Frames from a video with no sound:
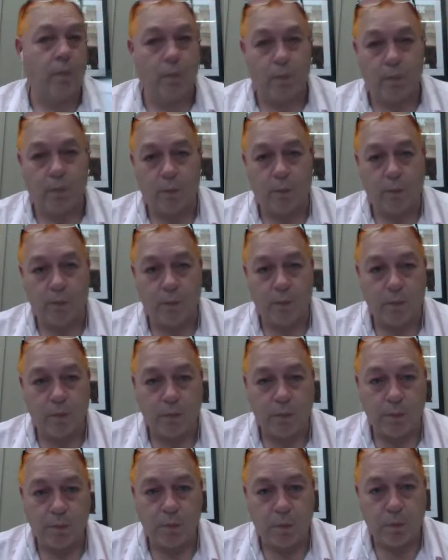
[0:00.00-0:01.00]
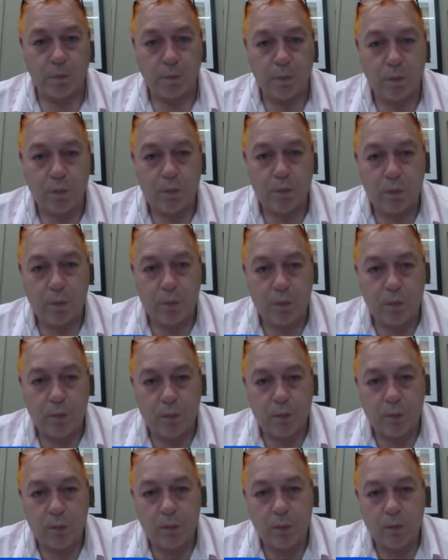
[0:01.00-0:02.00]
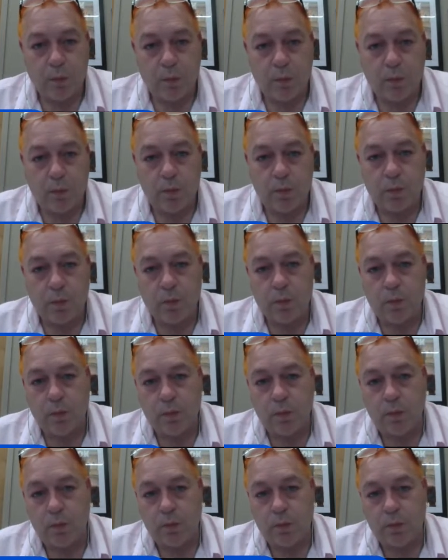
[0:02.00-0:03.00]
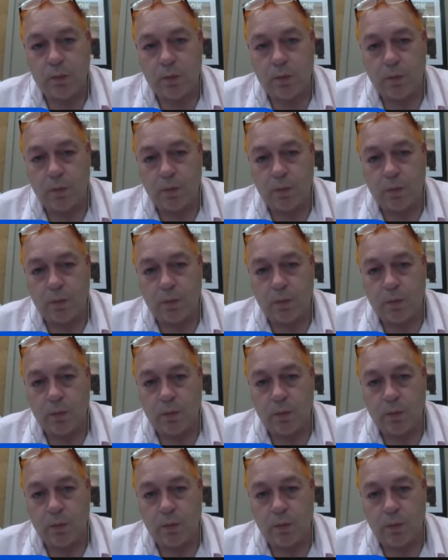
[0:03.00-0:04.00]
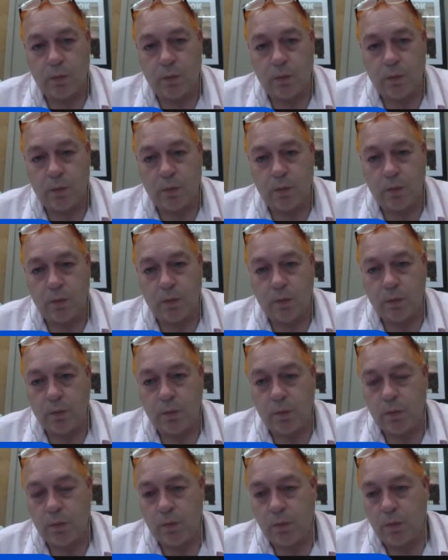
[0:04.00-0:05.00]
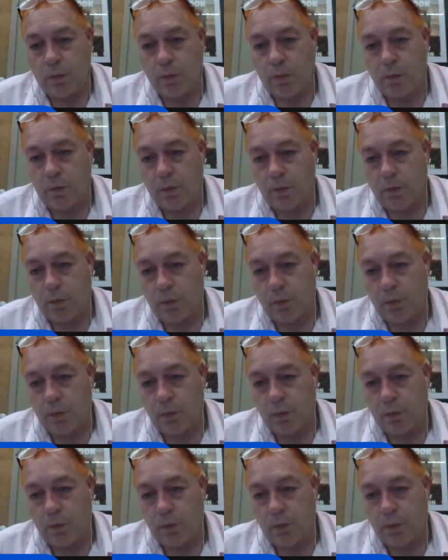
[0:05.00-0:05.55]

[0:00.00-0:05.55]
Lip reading: No words are spoken by the person on screen.